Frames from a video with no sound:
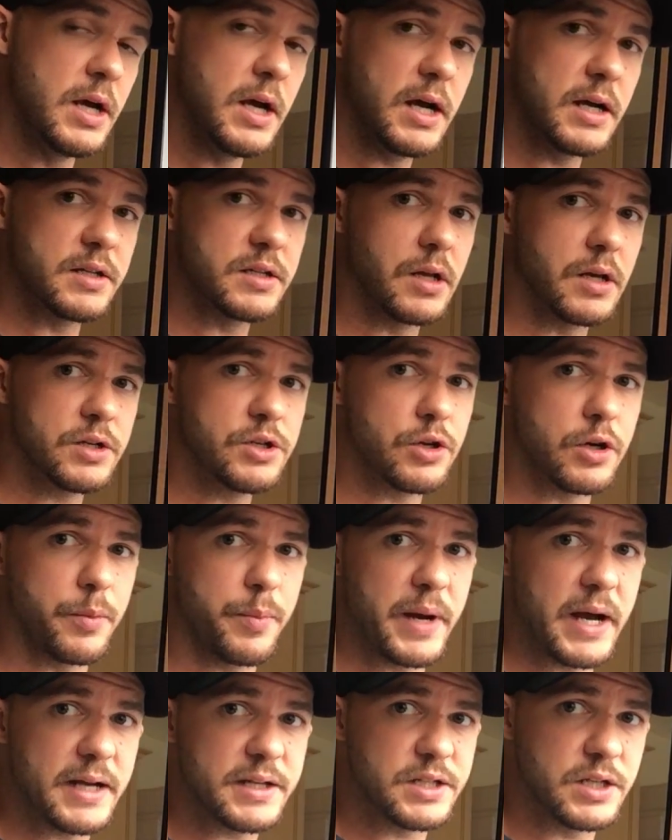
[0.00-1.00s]
And as long as your
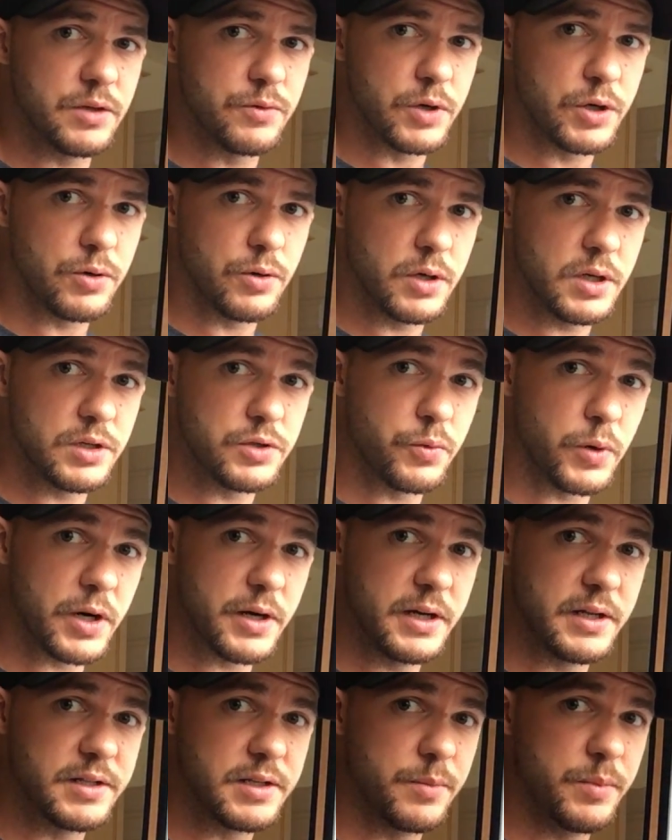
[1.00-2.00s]
capacity to recruit is where it
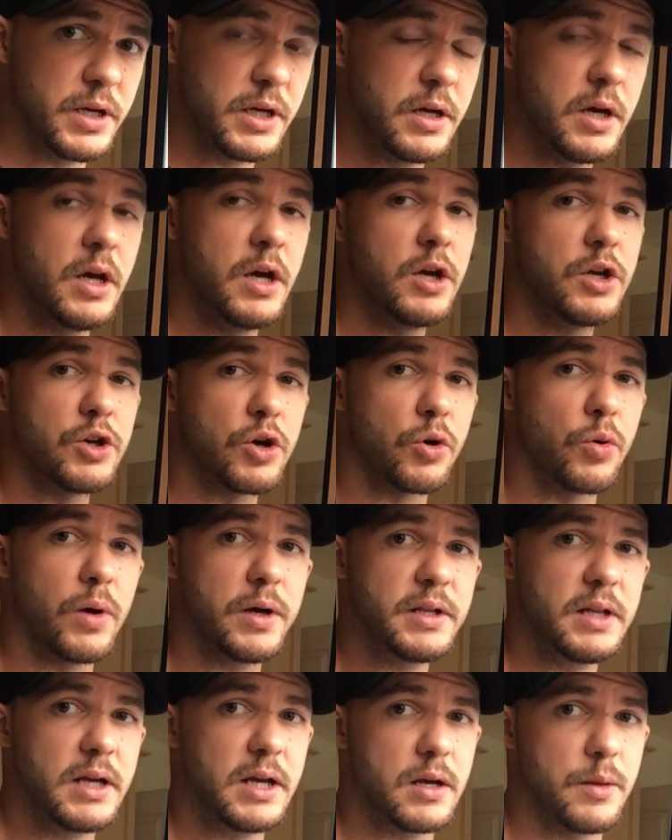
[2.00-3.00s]
needs to be, you're
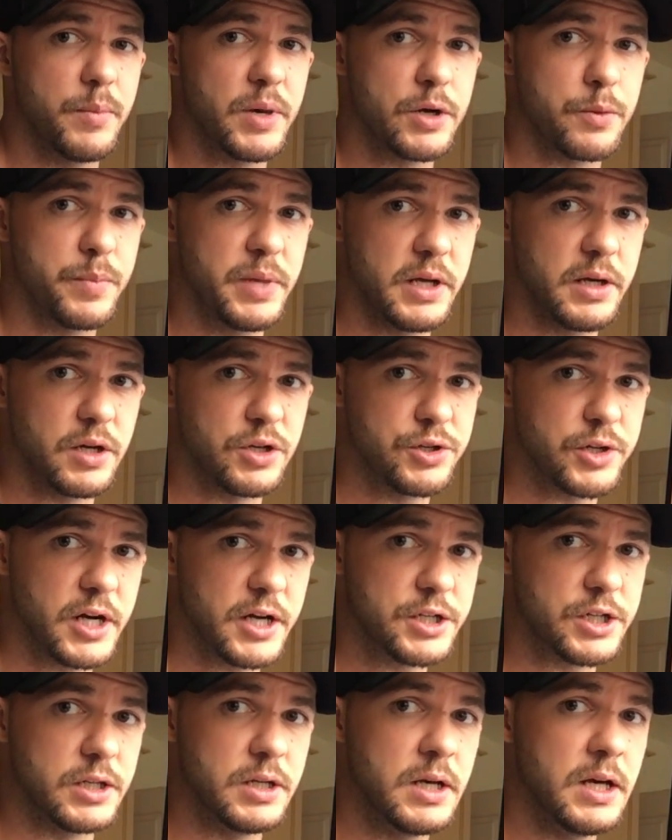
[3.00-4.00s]
going to get a better peak
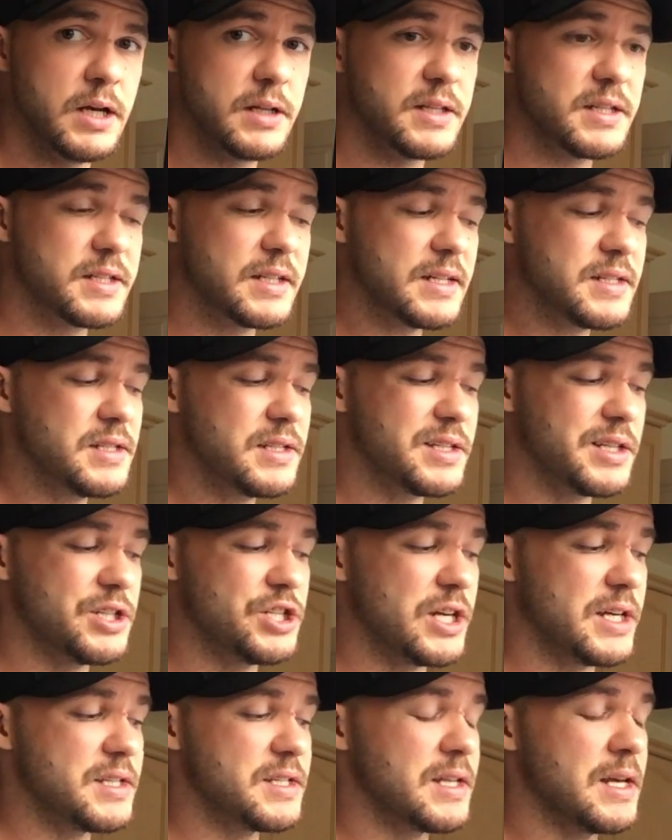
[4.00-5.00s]
contraction. This doesn't
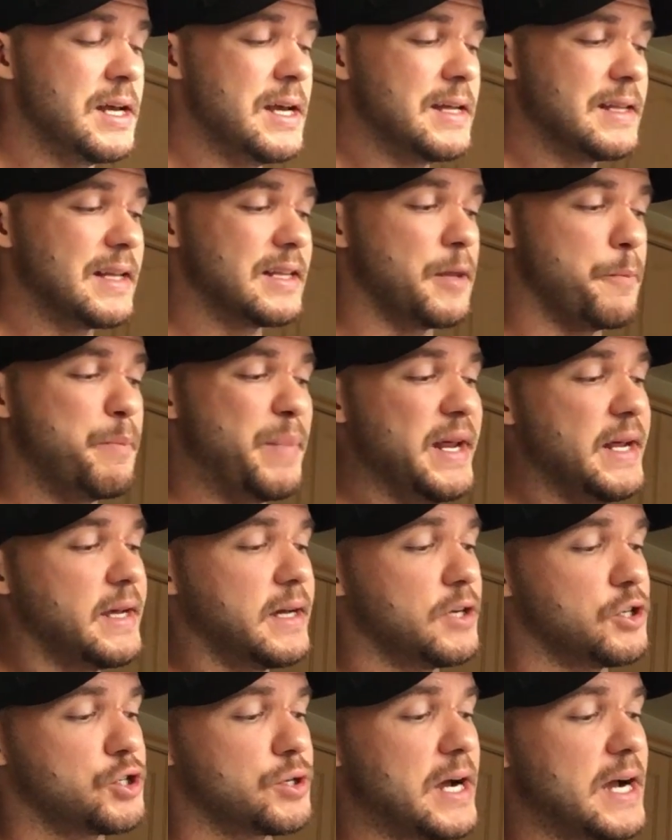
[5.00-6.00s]
suggest that the peak
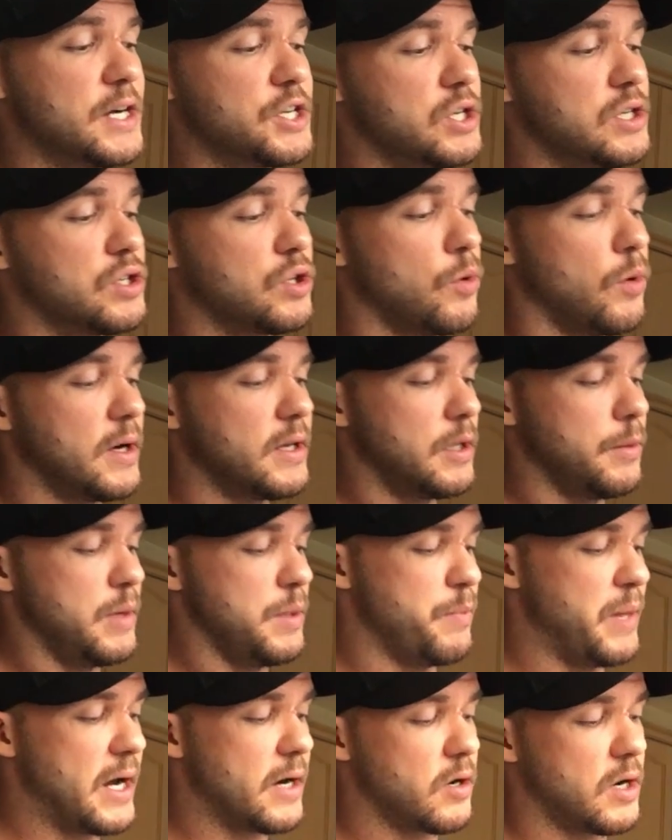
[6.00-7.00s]
contraction is going to be
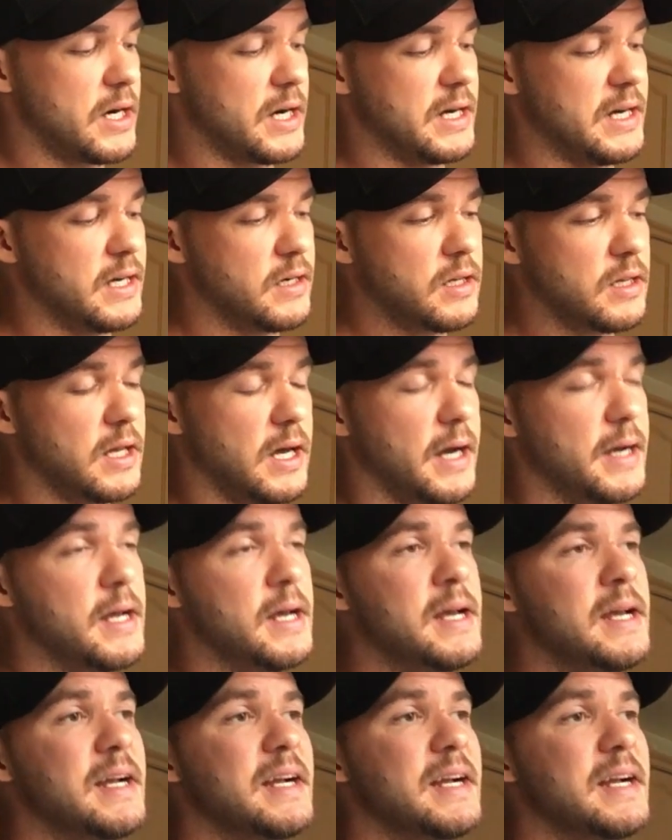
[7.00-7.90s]
better on an incline.